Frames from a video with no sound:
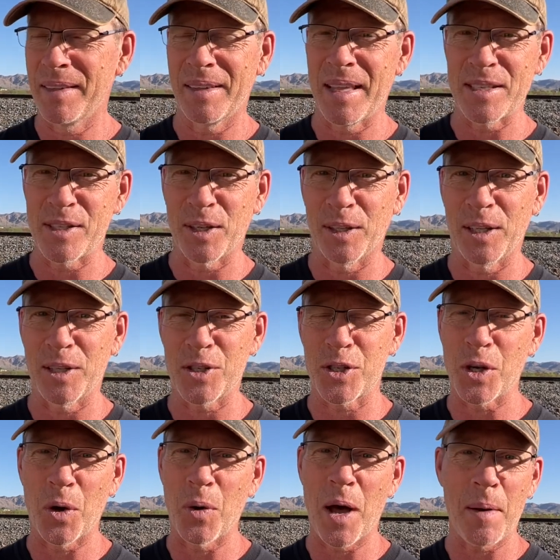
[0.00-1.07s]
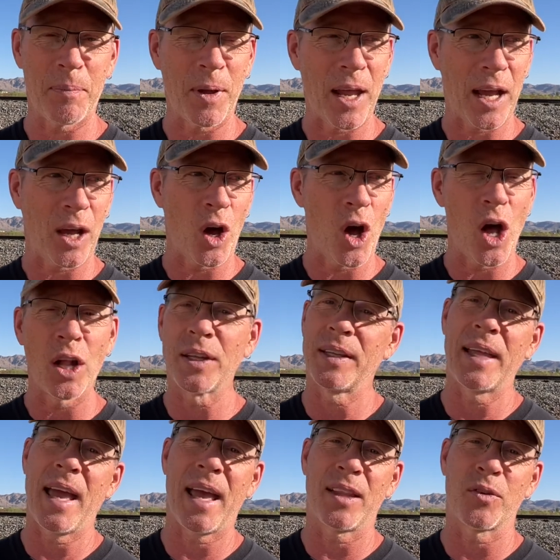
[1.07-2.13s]
they still didn't show up, and I called and
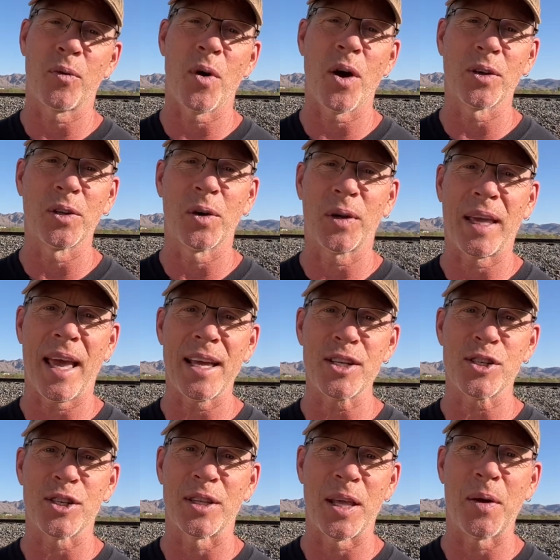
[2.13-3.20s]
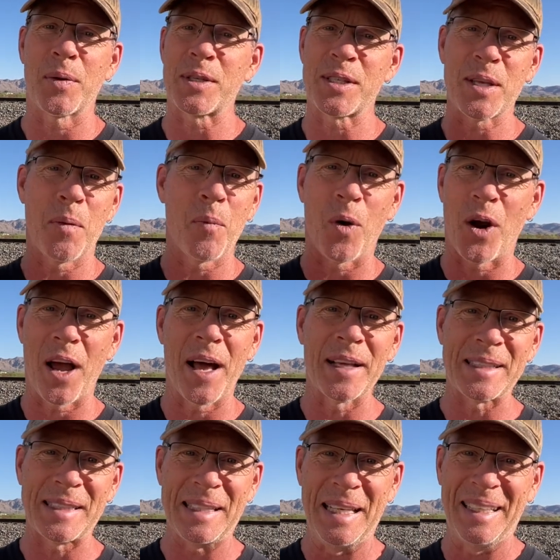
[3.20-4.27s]
they had the wrong location. They were somewhere
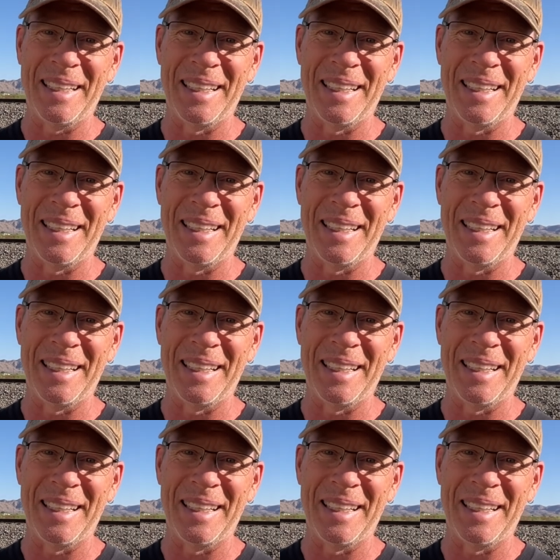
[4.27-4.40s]
else.